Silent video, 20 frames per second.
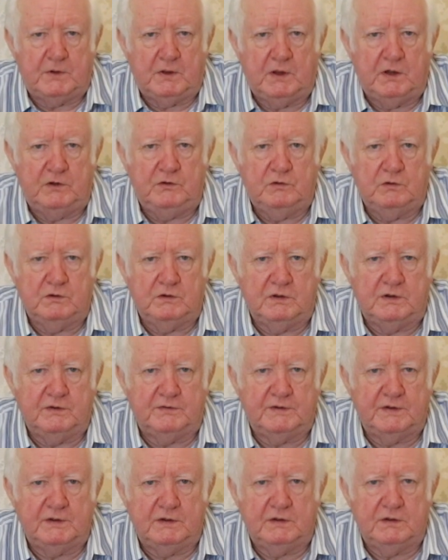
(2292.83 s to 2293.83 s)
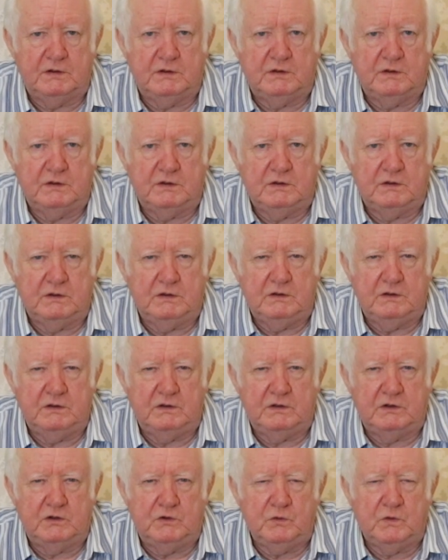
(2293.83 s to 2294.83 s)
and you're going to think,
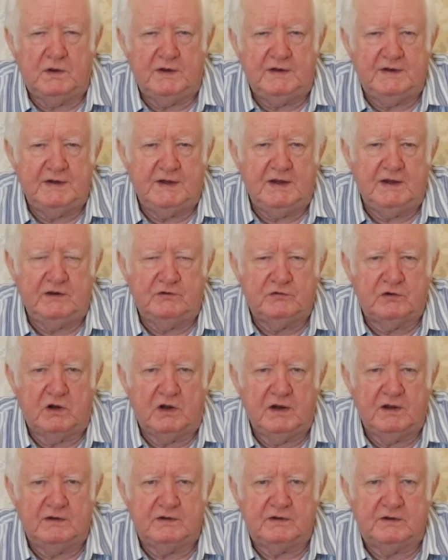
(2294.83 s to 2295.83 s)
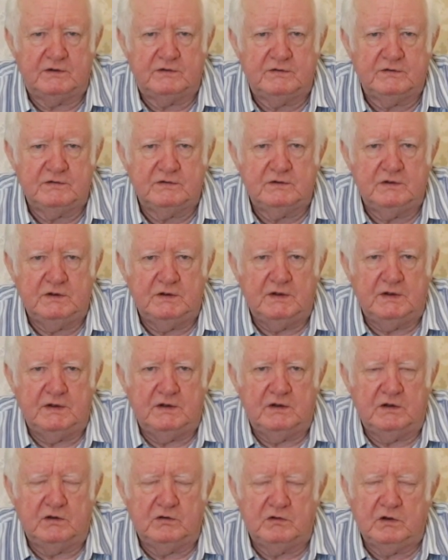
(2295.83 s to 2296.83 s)
do I dare try this?
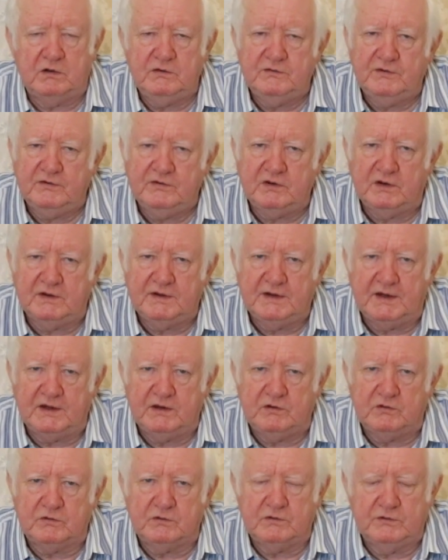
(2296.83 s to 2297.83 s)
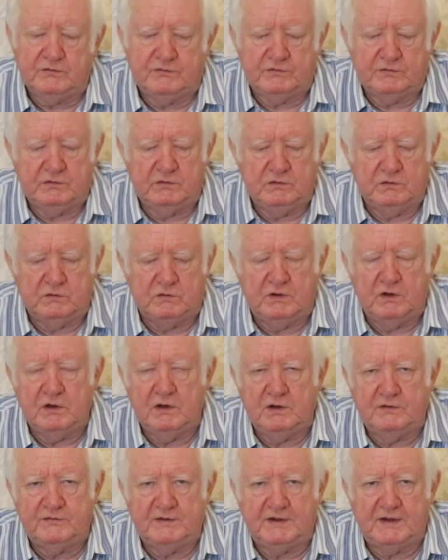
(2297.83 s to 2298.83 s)
As long as it's not dangerous or
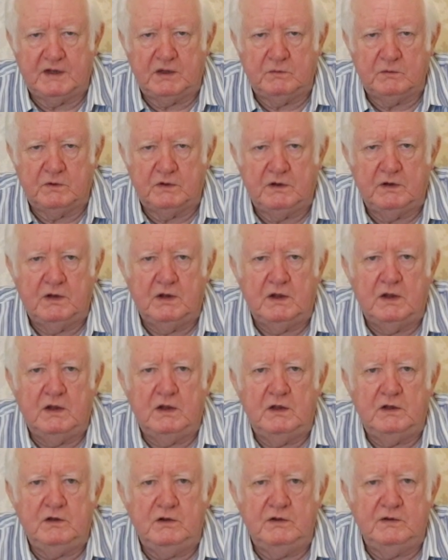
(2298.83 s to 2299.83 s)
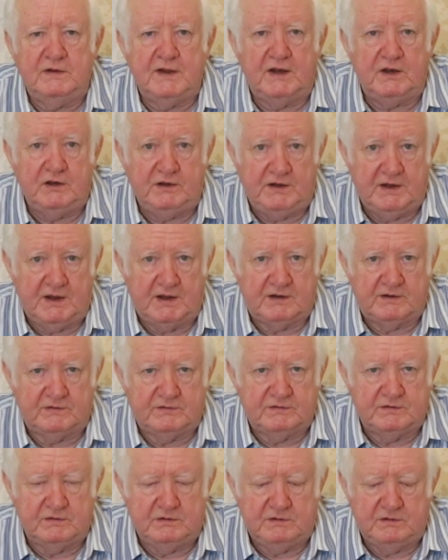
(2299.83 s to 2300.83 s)
hurting anyone, then
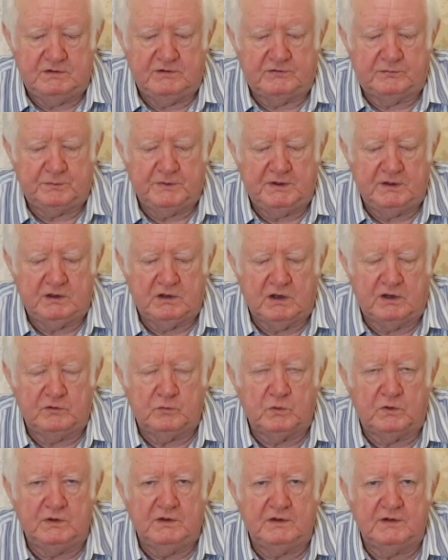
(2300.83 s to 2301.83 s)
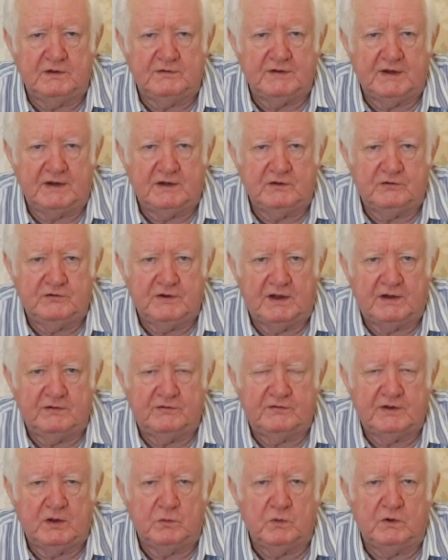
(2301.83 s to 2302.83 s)
yes, the spirit guides want you to take a
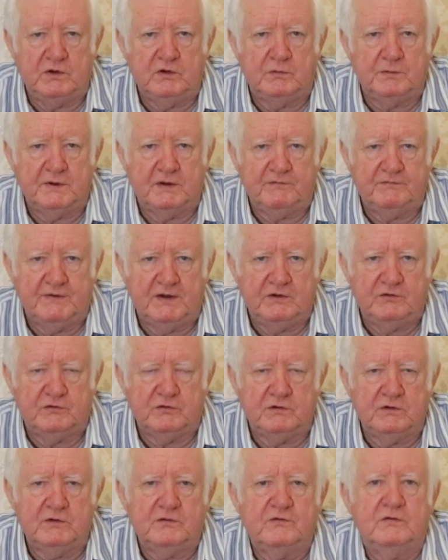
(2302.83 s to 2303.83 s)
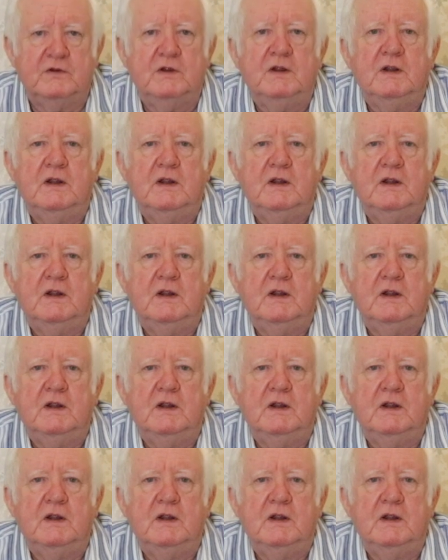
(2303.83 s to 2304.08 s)
chance. They want you to be adventurous.